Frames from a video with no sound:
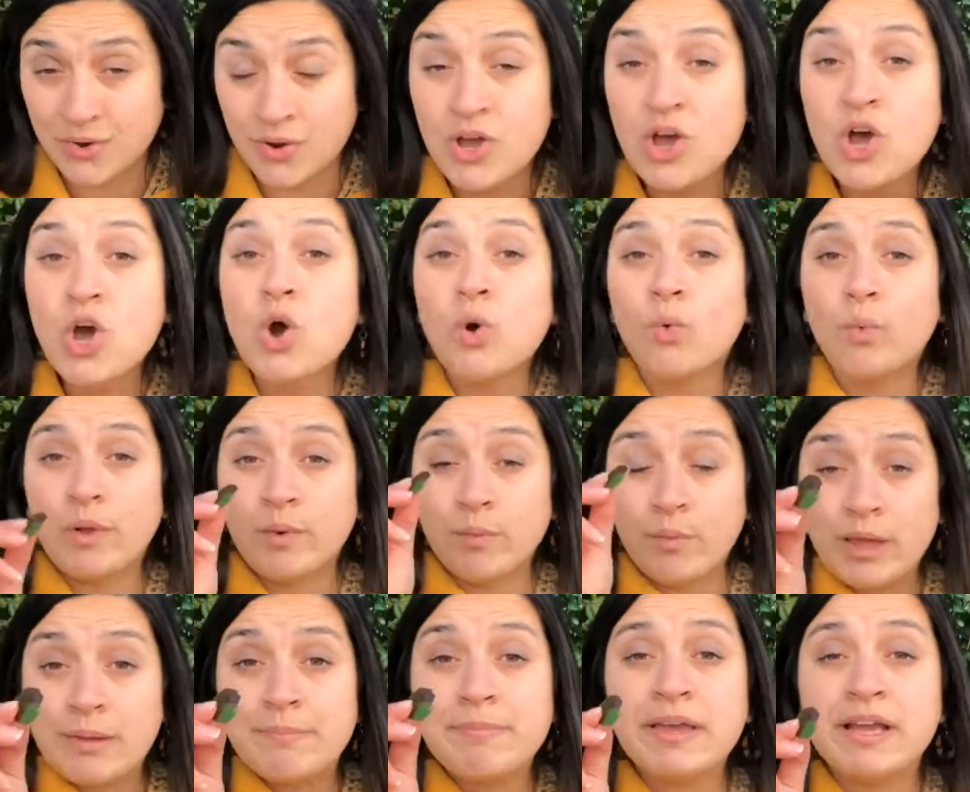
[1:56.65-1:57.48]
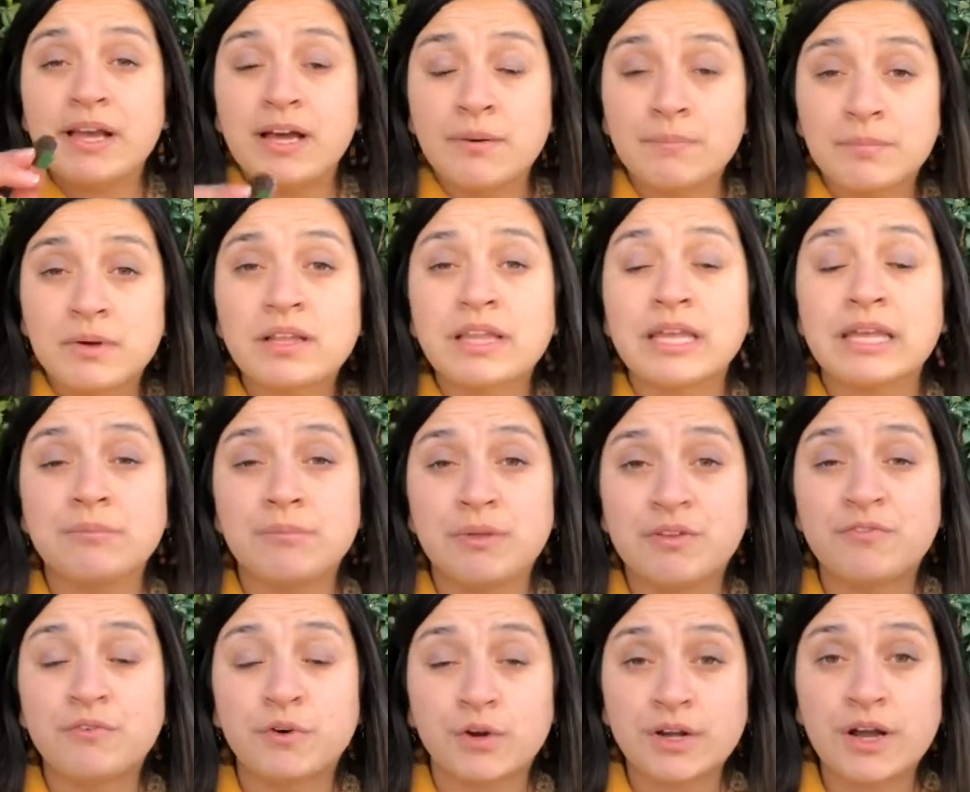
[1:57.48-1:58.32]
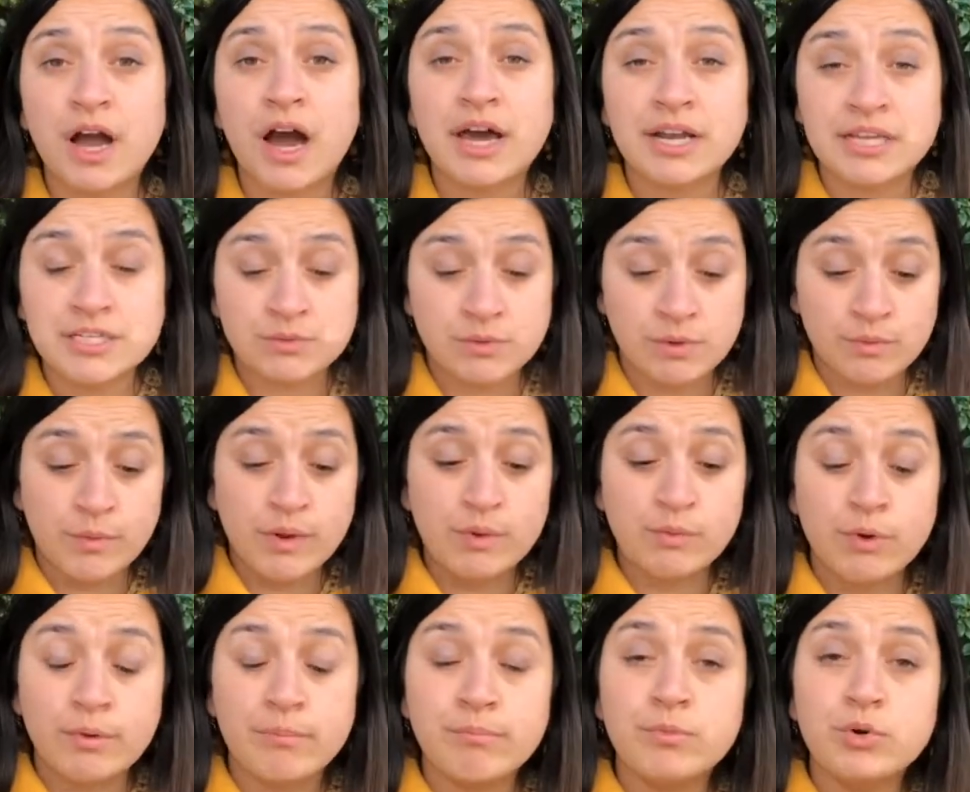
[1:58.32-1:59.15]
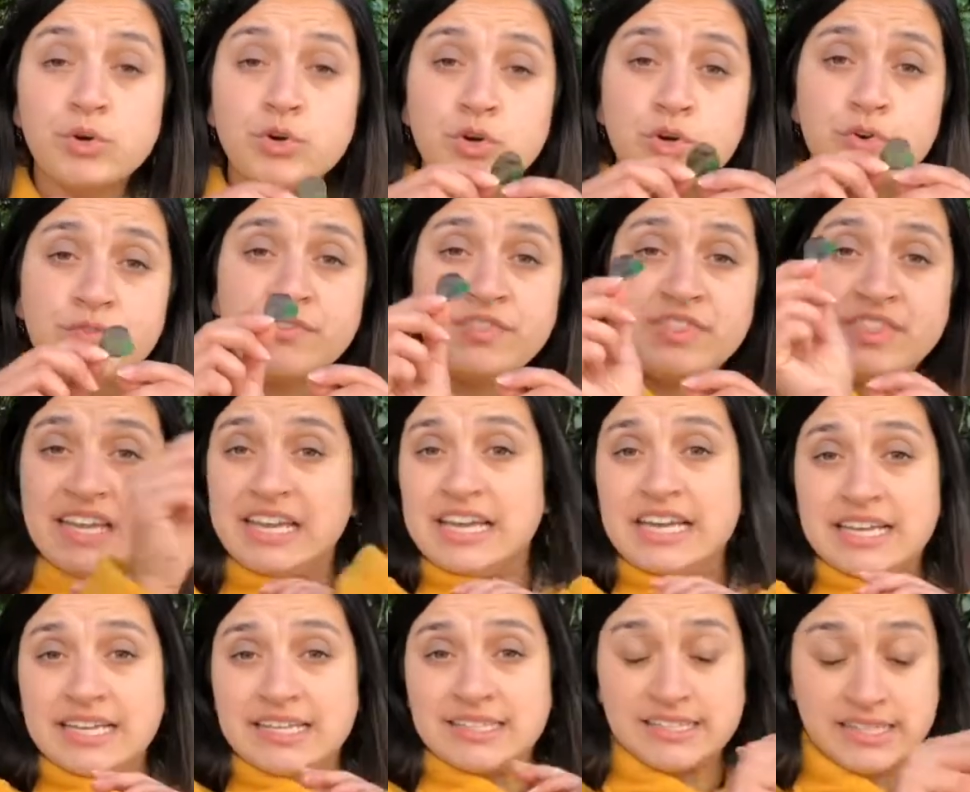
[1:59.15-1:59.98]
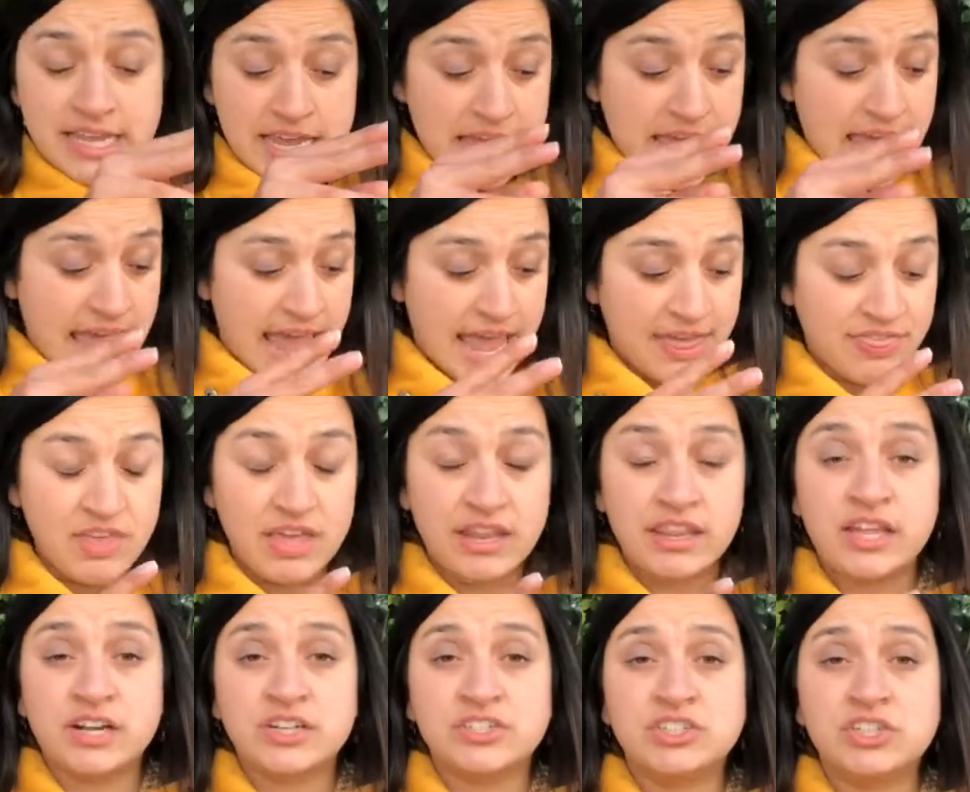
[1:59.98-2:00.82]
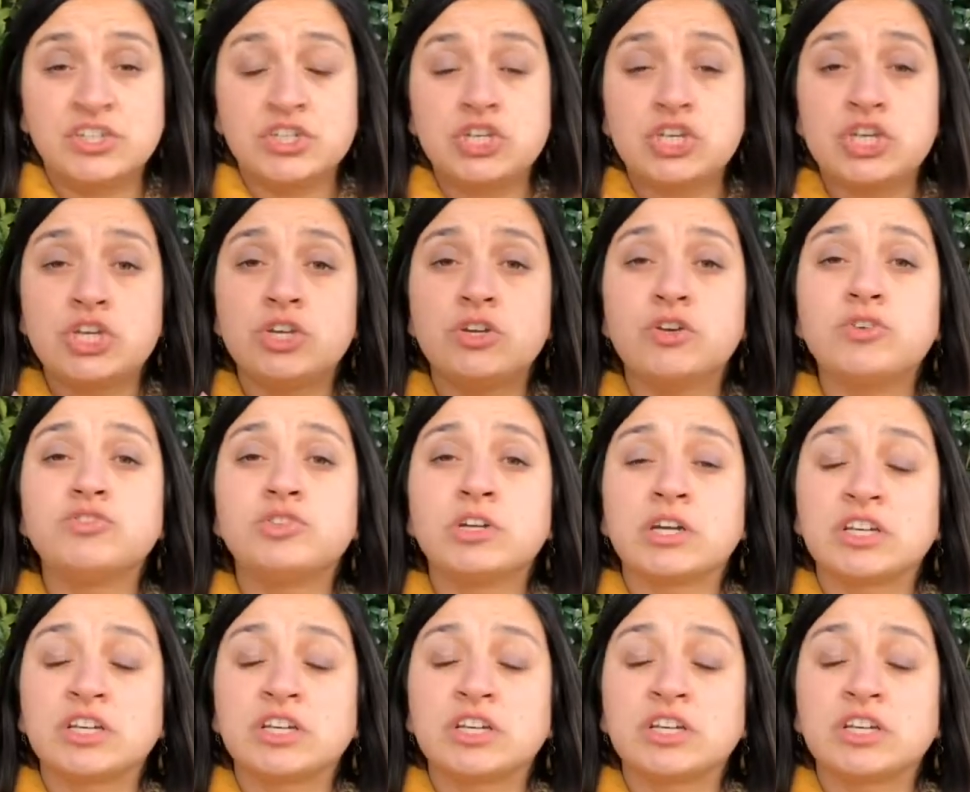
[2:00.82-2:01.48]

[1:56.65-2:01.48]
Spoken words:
When we become clean before God is when we remove these, and then there's this huge